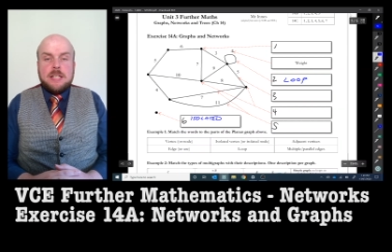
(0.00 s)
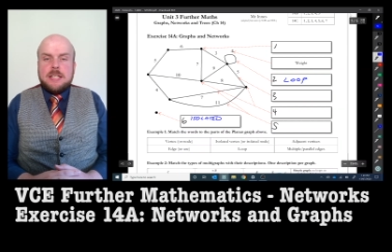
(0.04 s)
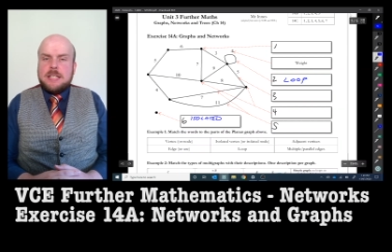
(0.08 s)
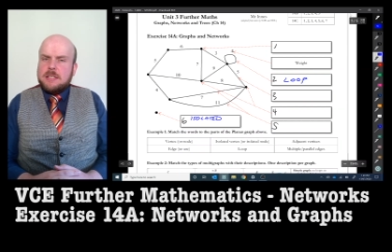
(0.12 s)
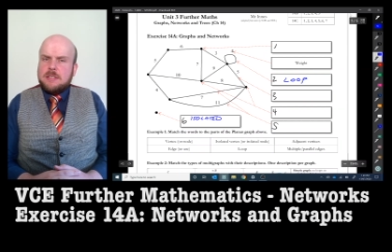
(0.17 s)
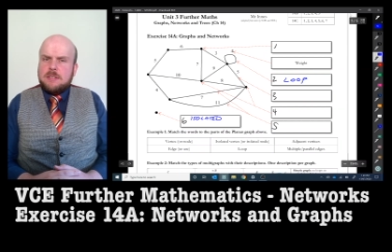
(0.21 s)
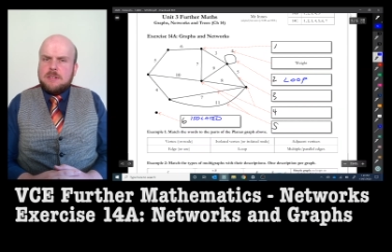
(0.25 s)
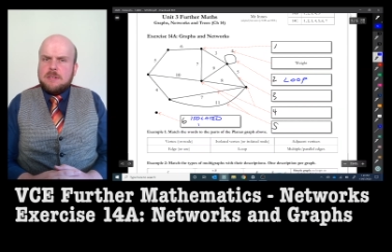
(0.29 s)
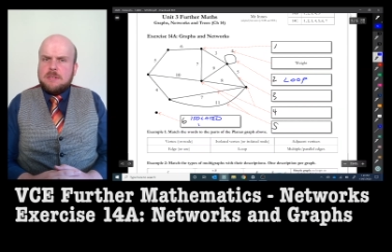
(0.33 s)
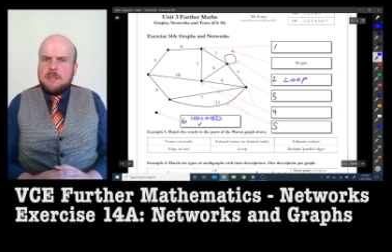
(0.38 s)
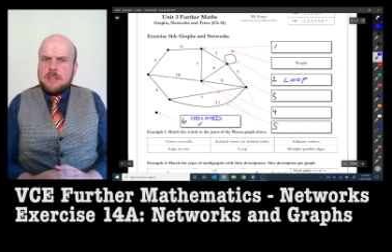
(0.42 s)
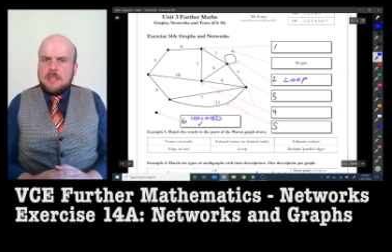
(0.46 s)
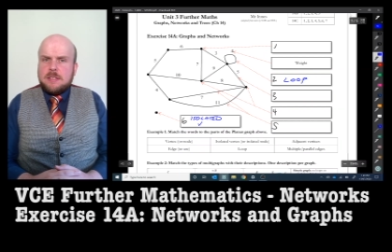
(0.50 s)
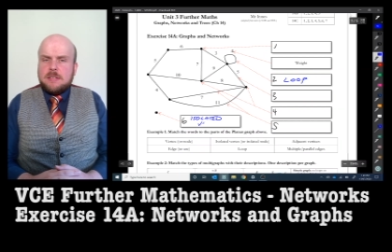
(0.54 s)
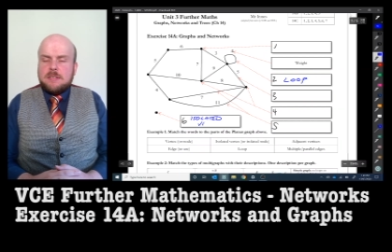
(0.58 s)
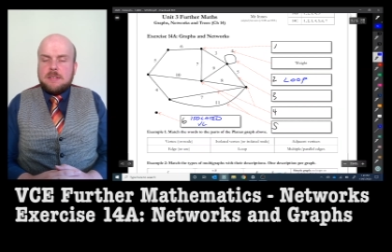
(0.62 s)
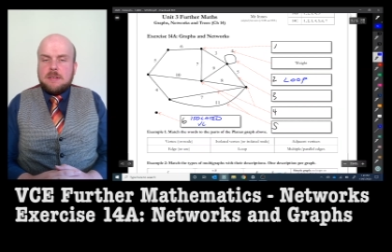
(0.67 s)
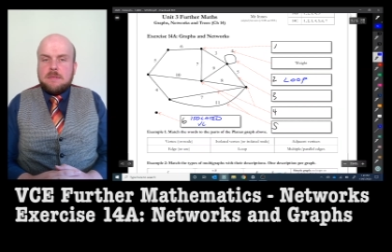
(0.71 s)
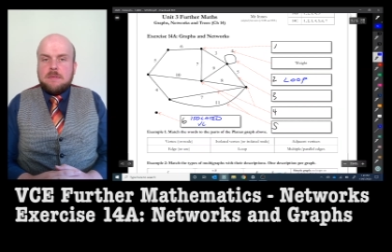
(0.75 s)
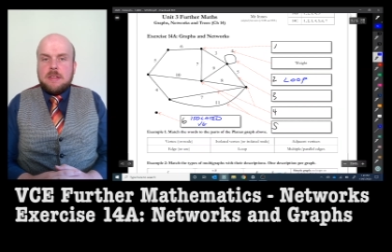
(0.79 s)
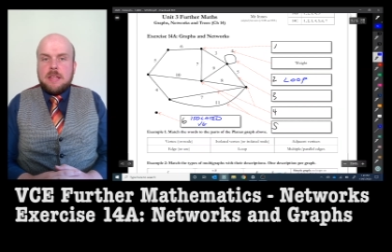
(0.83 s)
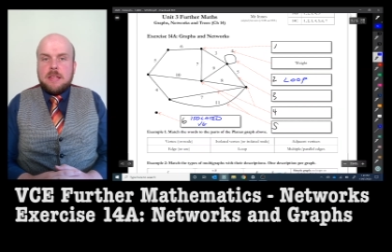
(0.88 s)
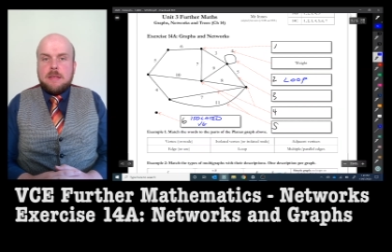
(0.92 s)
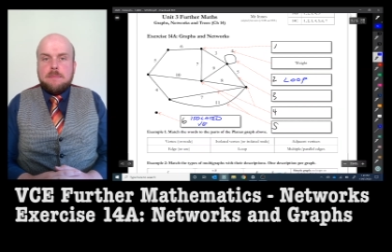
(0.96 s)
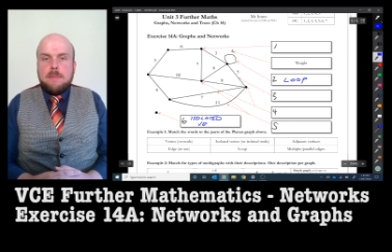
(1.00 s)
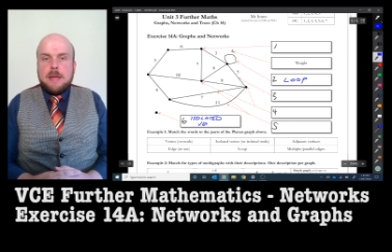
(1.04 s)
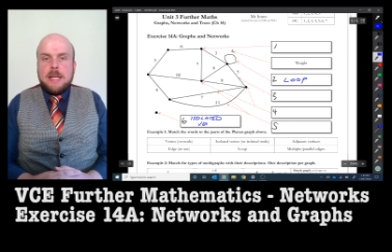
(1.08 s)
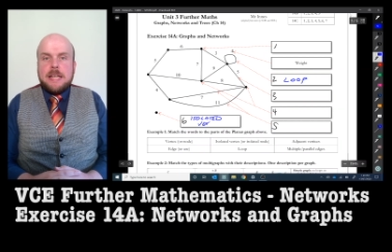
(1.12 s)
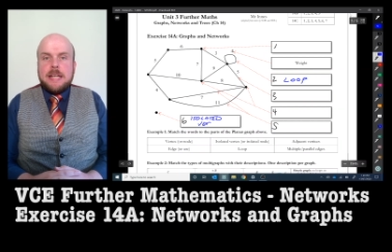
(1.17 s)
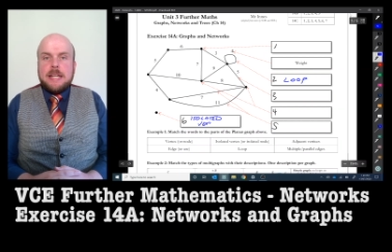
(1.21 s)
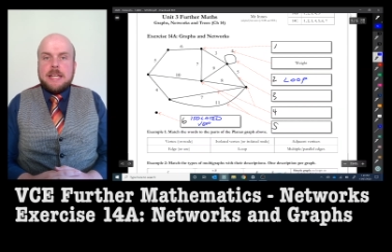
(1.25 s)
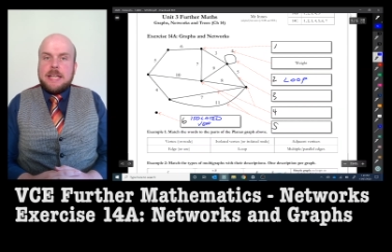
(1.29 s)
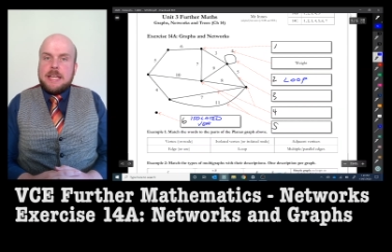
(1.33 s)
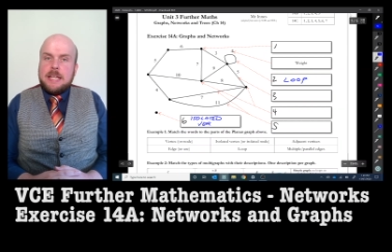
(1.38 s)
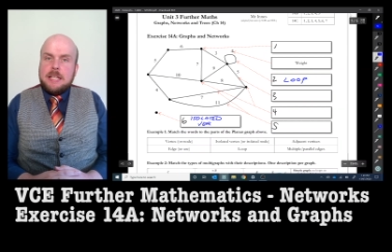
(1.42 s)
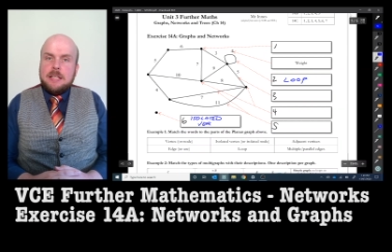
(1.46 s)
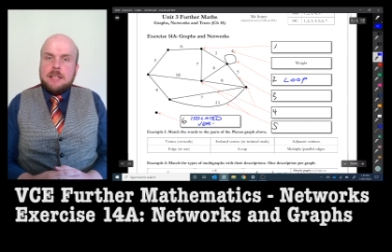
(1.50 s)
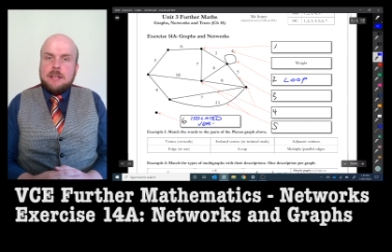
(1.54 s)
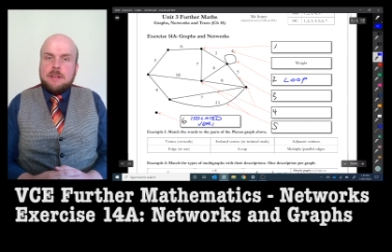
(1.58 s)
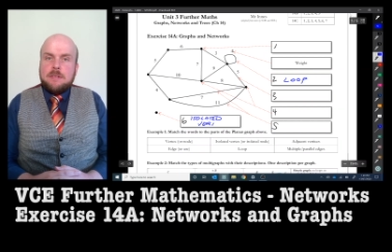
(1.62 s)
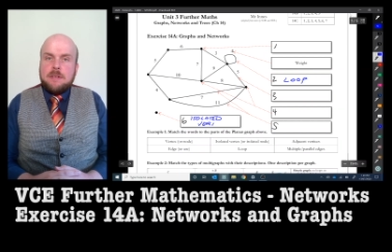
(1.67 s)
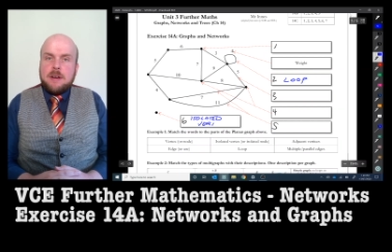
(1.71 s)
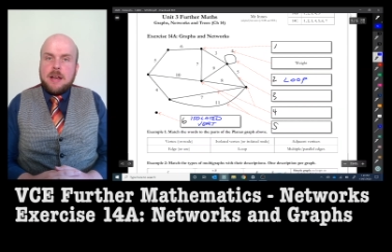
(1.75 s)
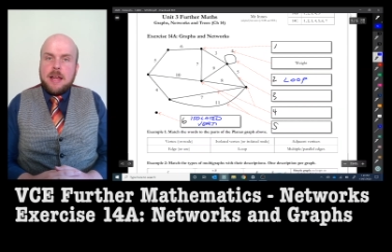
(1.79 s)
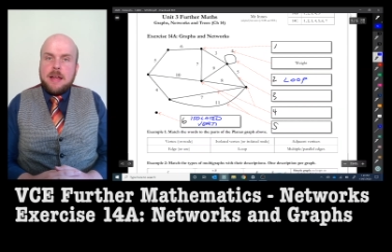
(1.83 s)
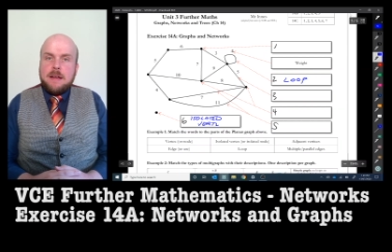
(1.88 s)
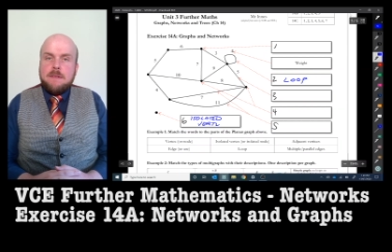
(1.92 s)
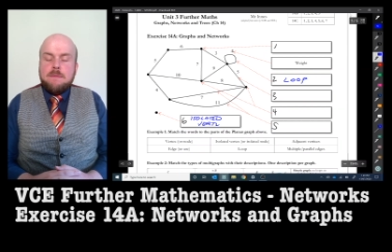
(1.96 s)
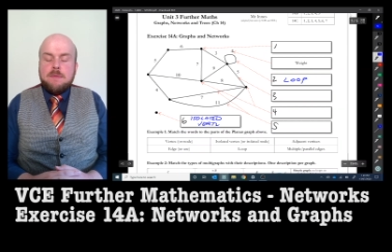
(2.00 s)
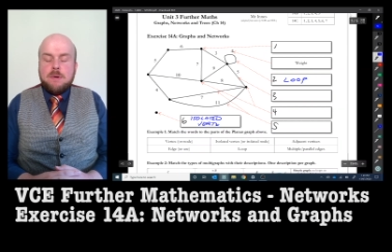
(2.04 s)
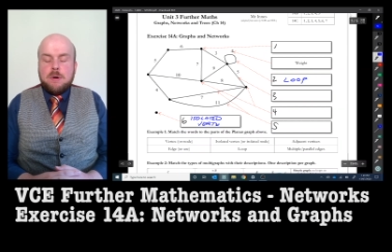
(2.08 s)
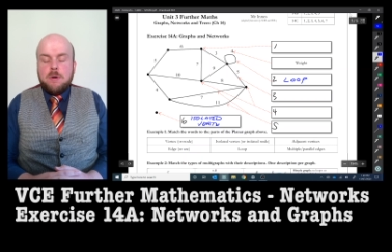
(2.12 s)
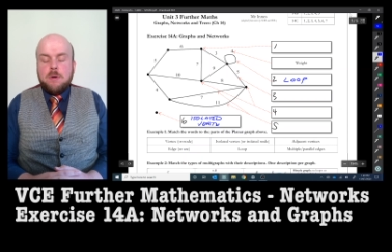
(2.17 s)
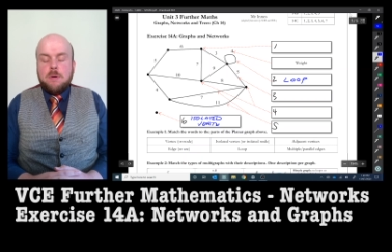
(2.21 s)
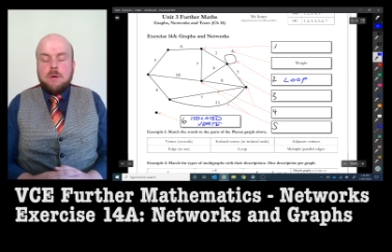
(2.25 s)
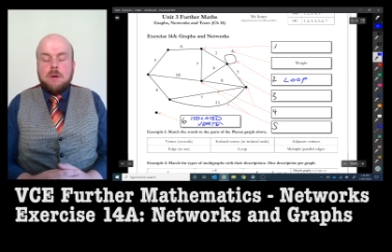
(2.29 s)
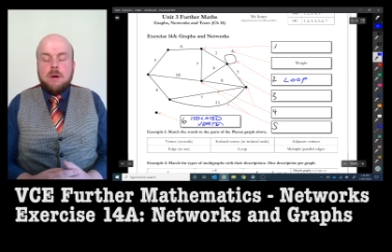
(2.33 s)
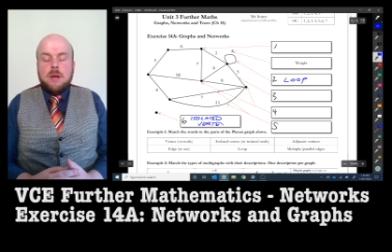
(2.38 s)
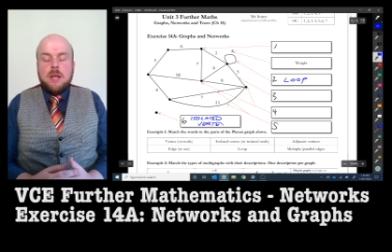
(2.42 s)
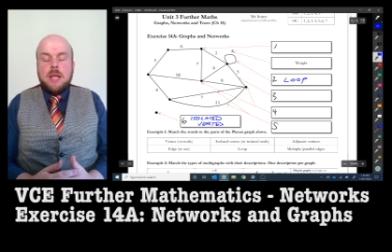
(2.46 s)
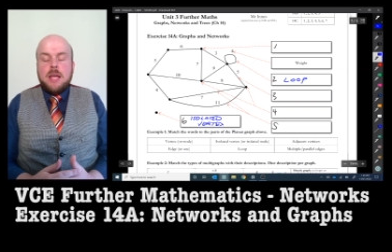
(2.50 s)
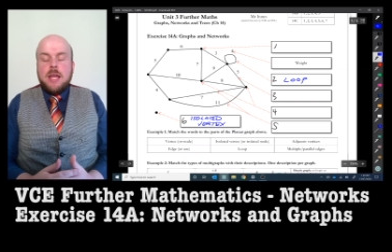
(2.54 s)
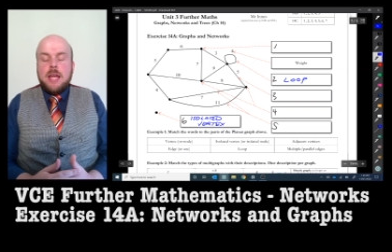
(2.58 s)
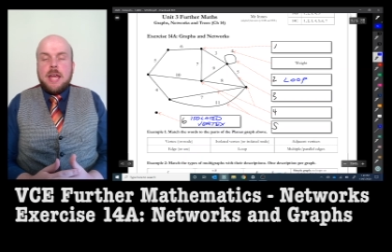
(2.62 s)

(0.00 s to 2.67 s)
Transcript: does not necessarily mean a kilogram or